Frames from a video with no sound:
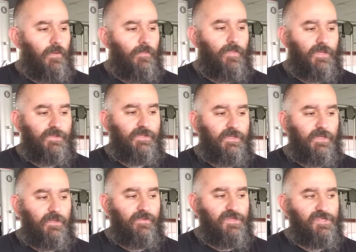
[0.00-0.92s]
But
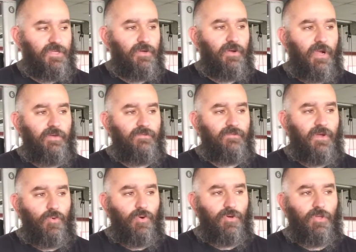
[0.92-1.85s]
this year
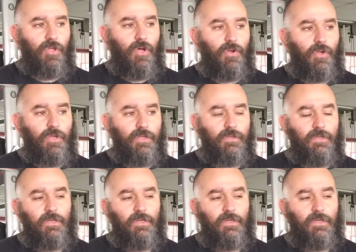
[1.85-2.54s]
I've worked a lot on it.